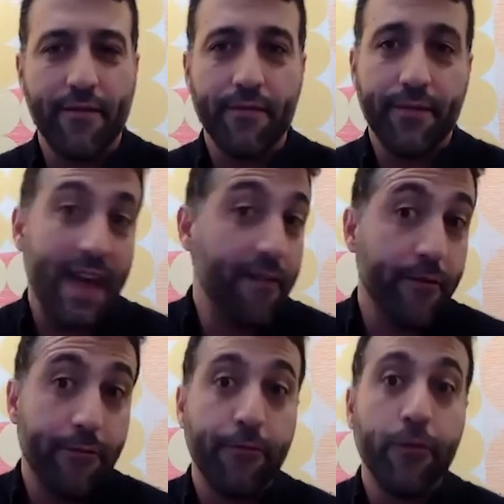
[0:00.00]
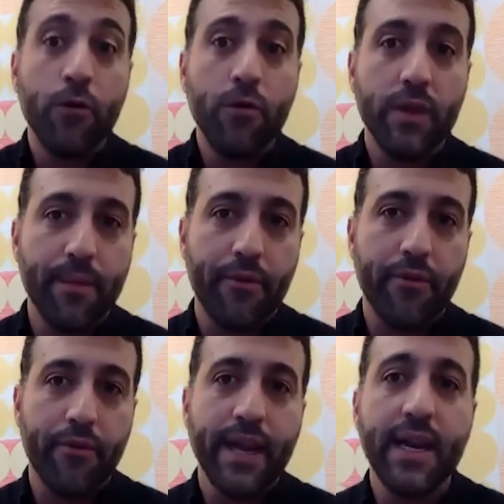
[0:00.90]
never full
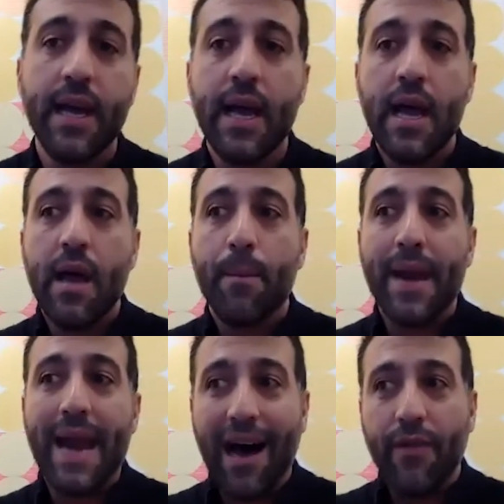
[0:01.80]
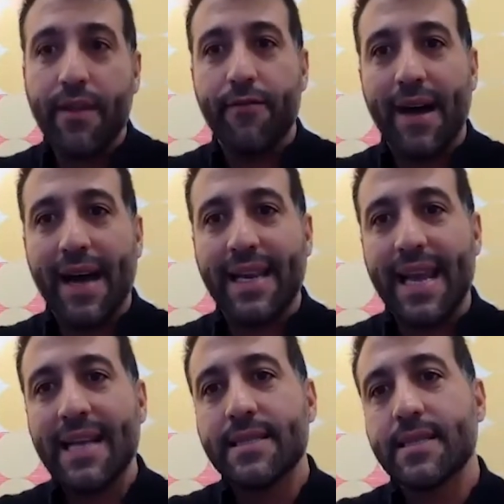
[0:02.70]
liberated, but how they find
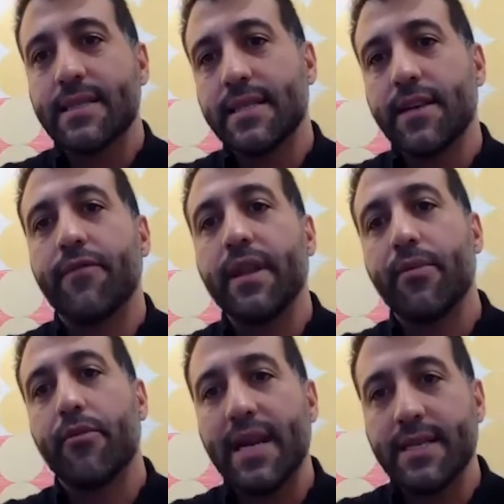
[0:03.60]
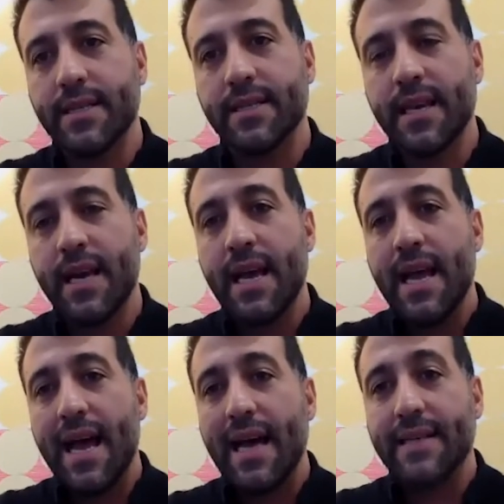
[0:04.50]
instances of liberations
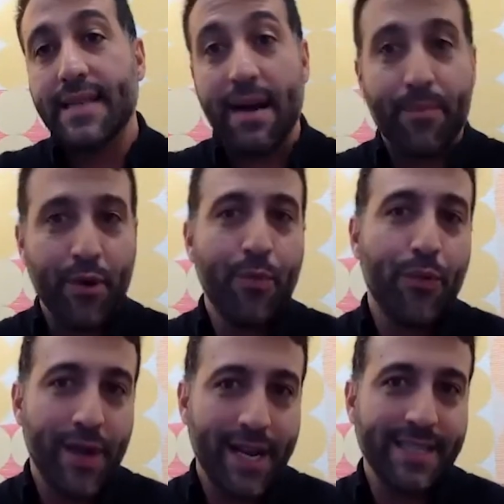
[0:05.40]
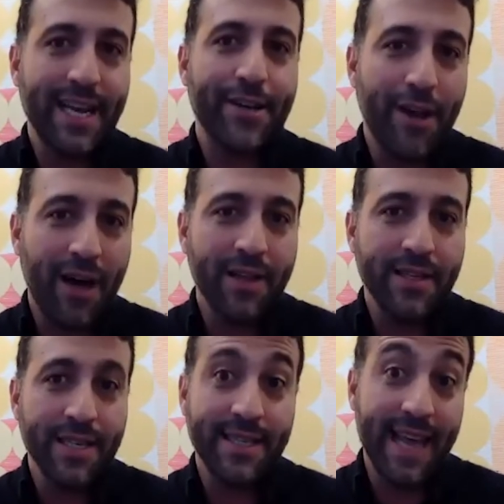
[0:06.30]
as they appropriate a
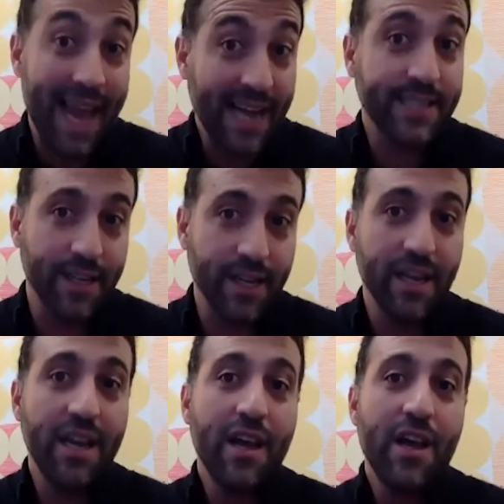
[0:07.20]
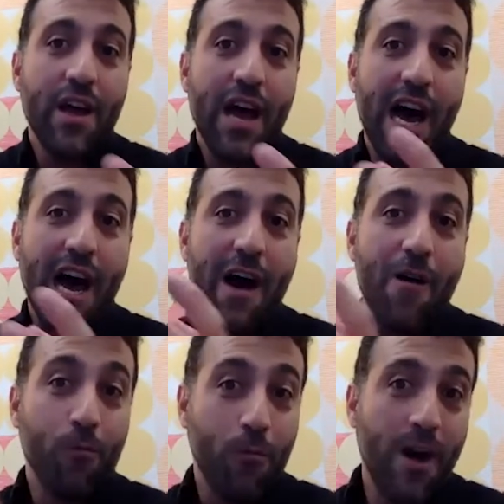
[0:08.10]
technology that actually
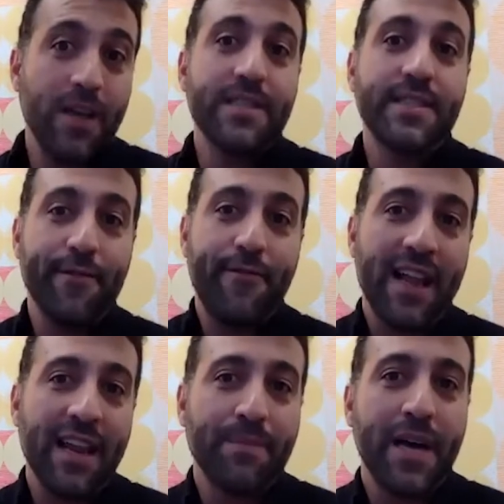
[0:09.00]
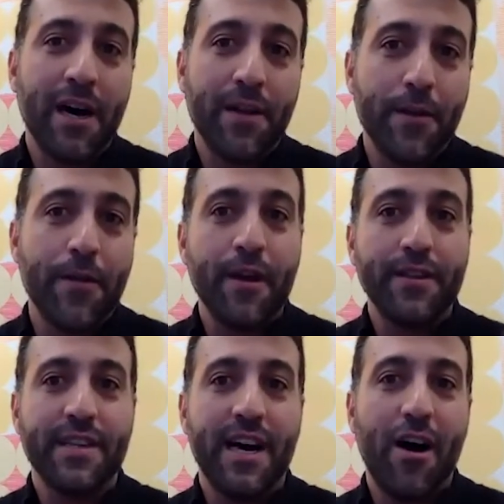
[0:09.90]
was developed under the
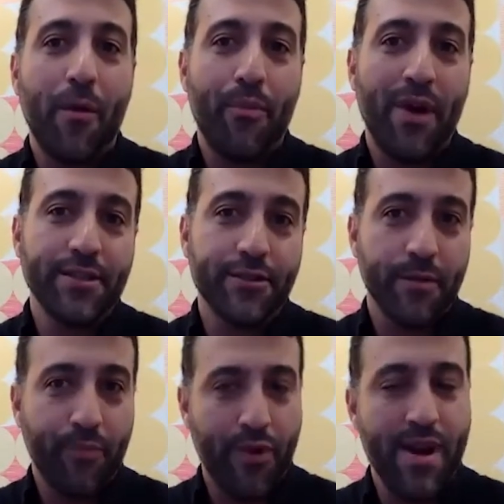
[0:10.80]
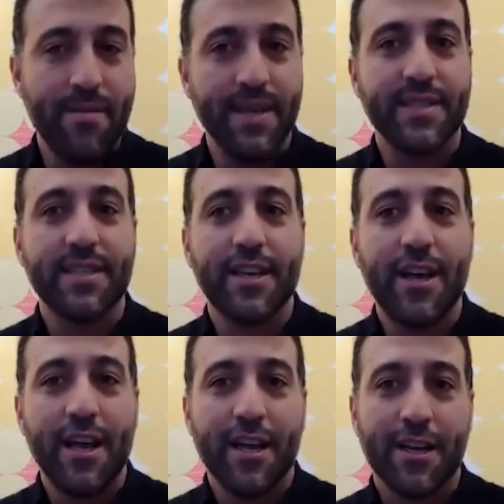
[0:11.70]
oppressor premise.
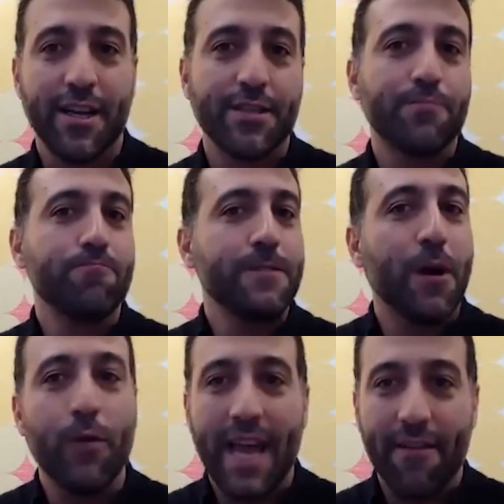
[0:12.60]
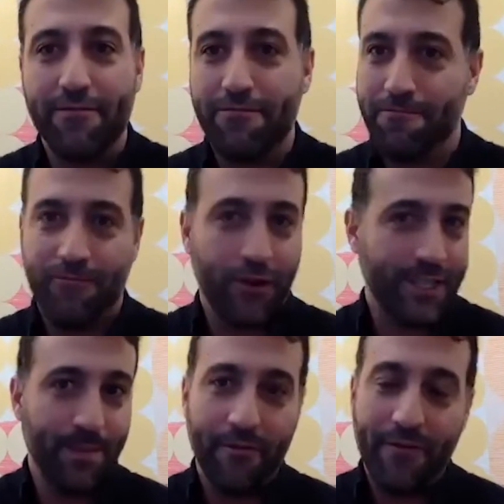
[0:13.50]
Because we have, for
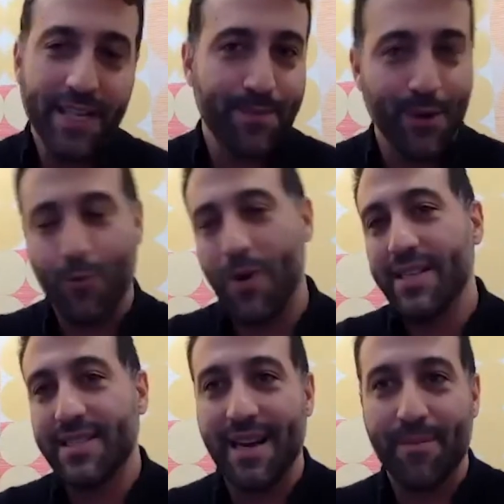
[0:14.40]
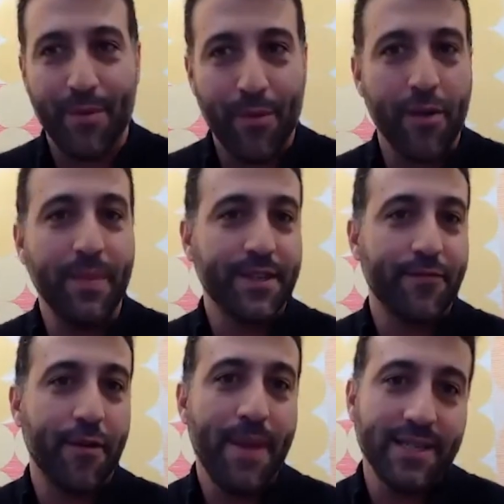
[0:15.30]
example, Facebook, WhatsApp promoting
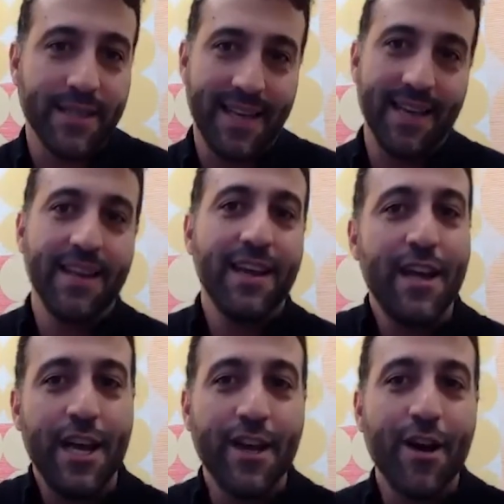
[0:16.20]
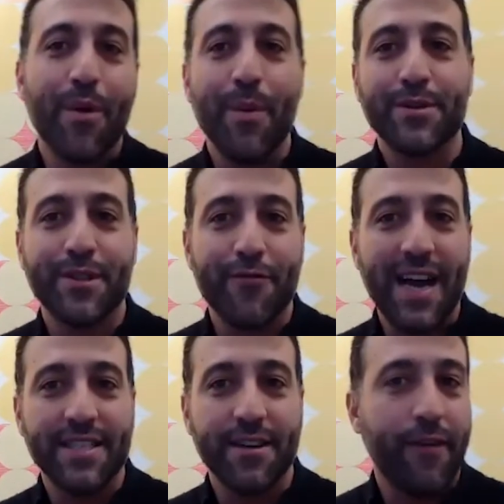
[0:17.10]
misinformation that promotes the
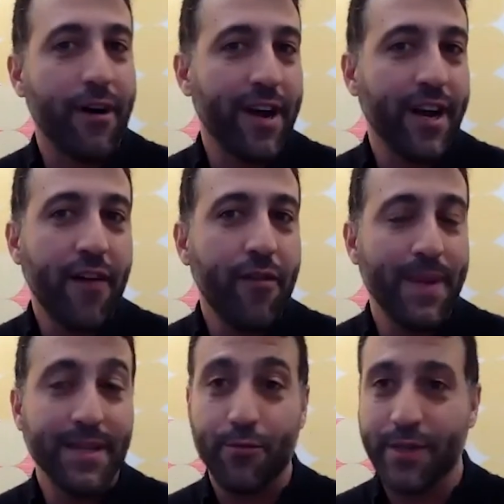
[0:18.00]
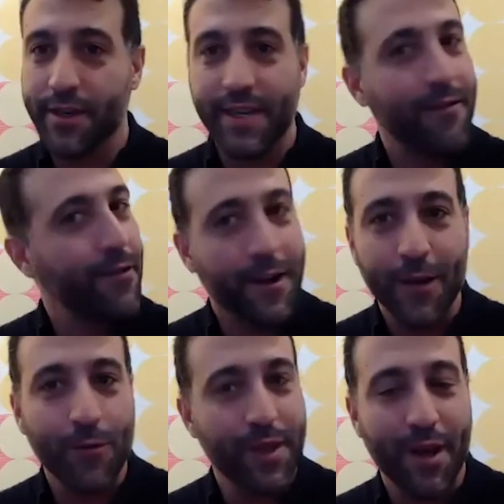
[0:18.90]
rise of far-right governments, which are never
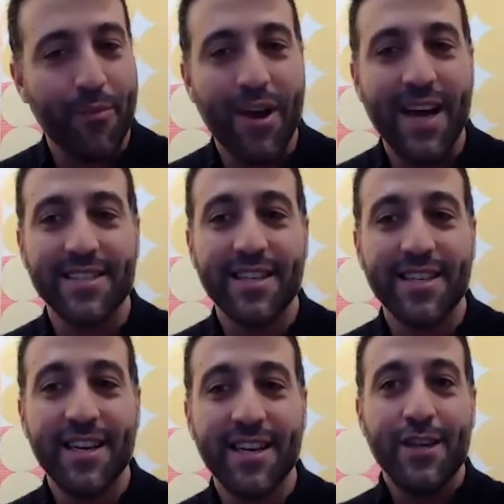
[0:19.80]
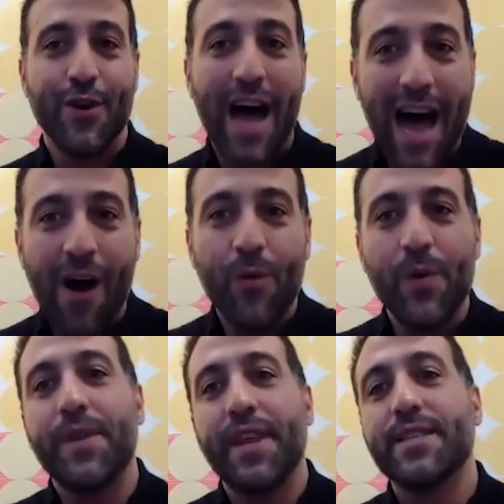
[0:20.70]
good with the oppressed. So how
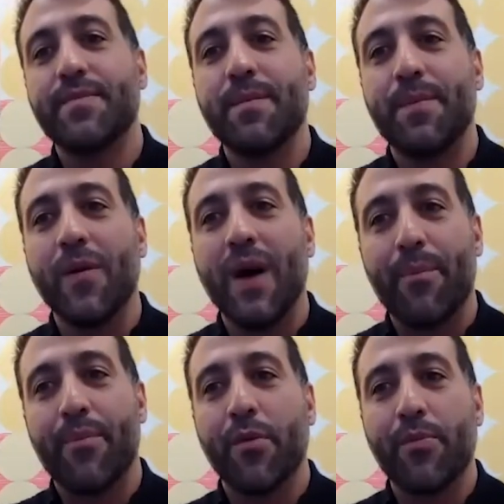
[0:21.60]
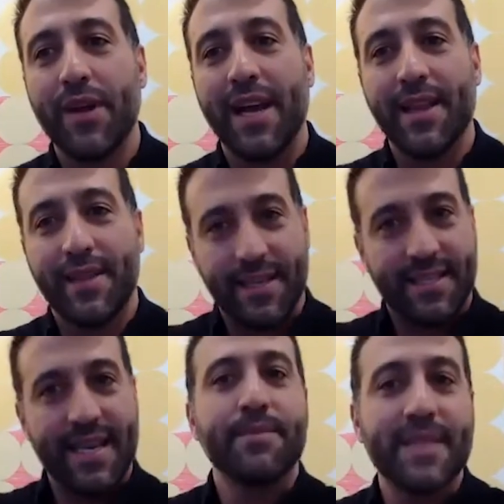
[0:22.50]
would these people appropriate the
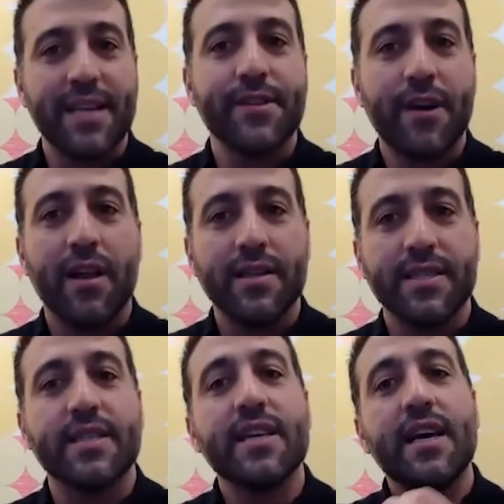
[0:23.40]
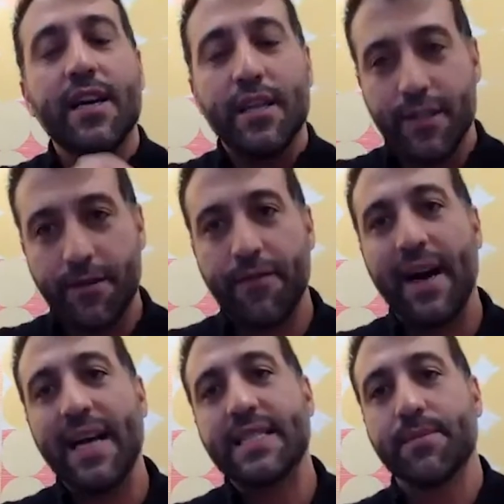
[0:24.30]
same technology to
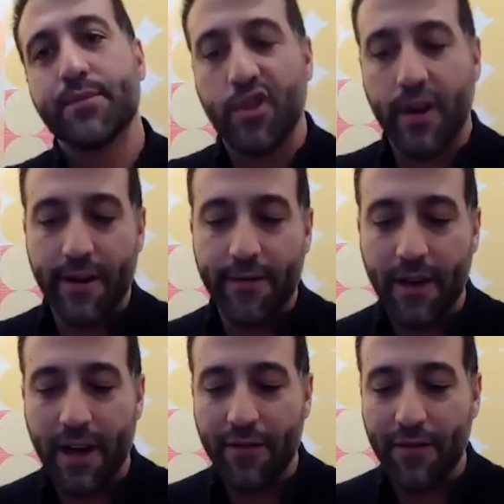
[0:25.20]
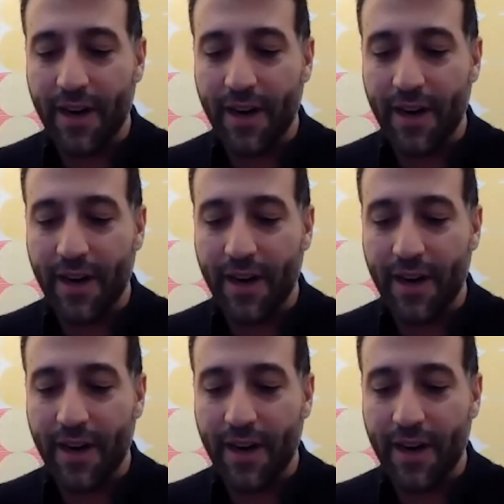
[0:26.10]
find some sort of